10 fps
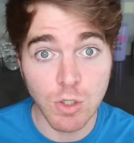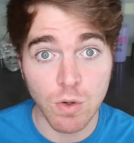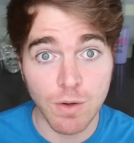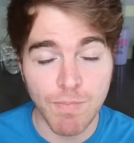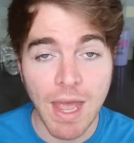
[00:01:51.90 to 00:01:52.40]
to
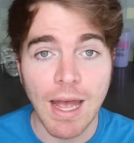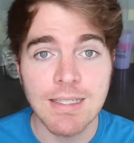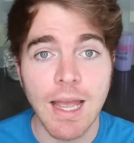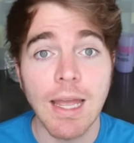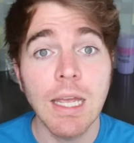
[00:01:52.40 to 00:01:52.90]
door
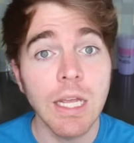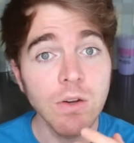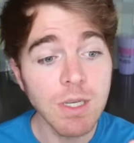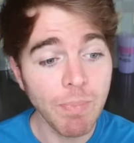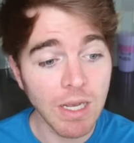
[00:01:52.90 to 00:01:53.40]
and say,
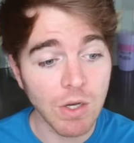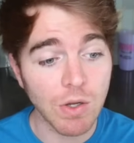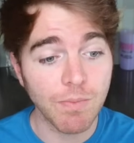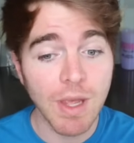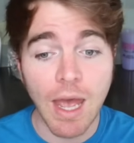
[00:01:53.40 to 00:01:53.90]
here's a
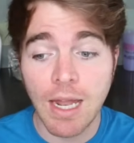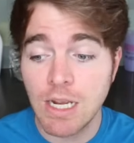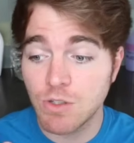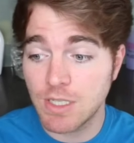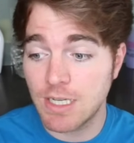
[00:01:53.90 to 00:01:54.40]
pickle and
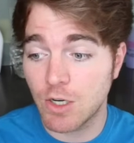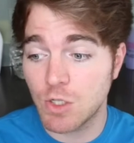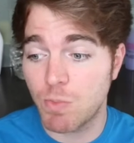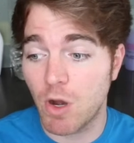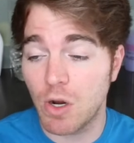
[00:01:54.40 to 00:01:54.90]
here's a
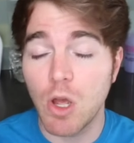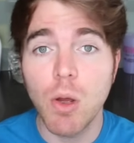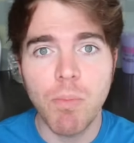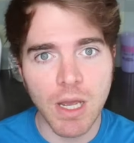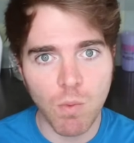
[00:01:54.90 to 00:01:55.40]
Snickers bar
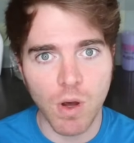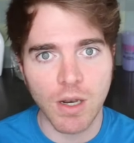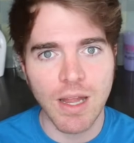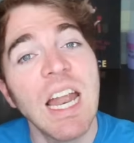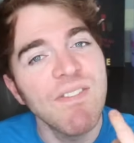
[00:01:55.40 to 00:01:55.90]
pick
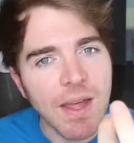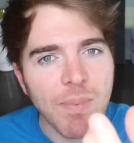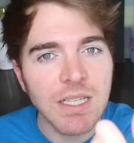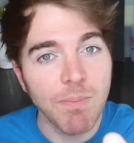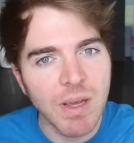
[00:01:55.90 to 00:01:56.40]
one. And if they
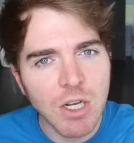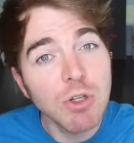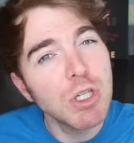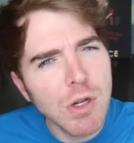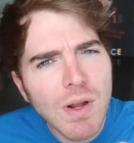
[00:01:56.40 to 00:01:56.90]
pick a
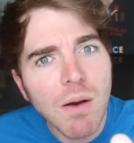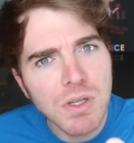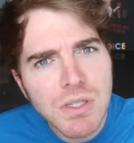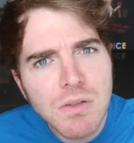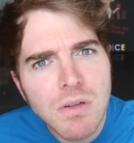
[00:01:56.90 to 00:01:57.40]
pickle, you know what I
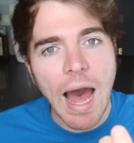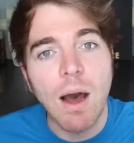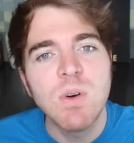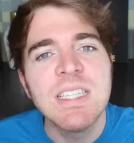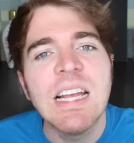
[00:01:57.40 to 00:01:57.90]
would do?
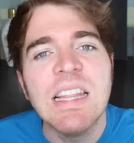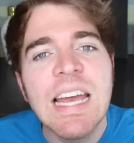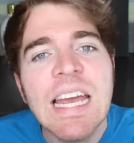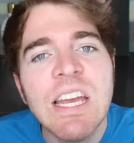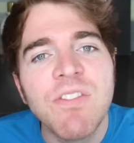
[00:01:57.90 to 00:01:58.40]
I would say
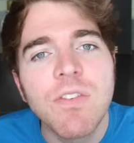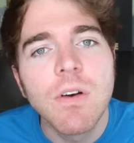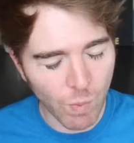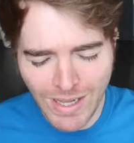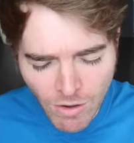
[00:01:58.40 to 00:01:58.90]
leave.
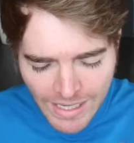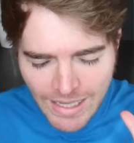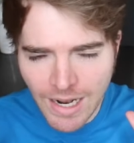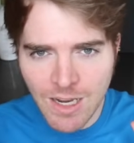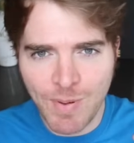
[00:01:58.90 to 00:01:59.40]
We don't
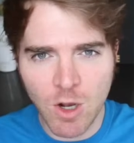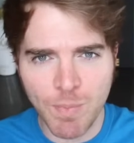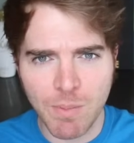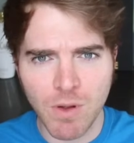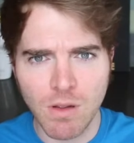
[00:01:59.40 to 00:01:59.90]
need any
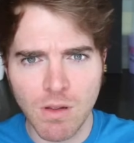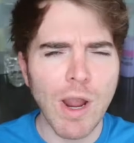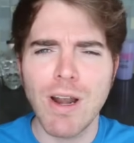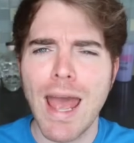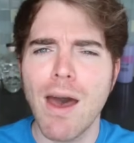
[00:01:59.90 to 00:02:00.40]
pickle people.
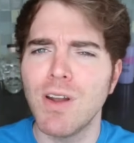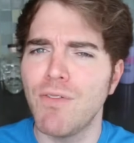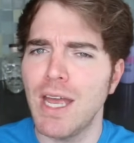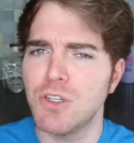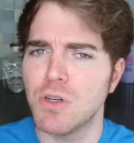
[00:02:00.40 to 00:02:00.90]
We already have
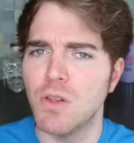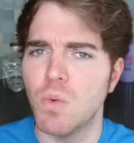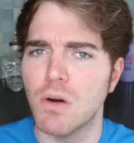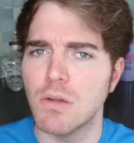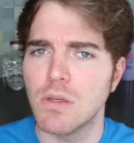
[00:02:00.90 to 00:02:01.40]
enough hatred in
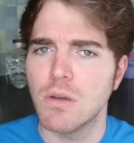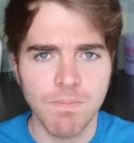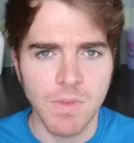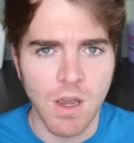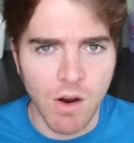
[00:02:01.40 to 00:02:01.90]
the world.
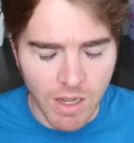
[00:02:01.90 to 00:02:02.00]
All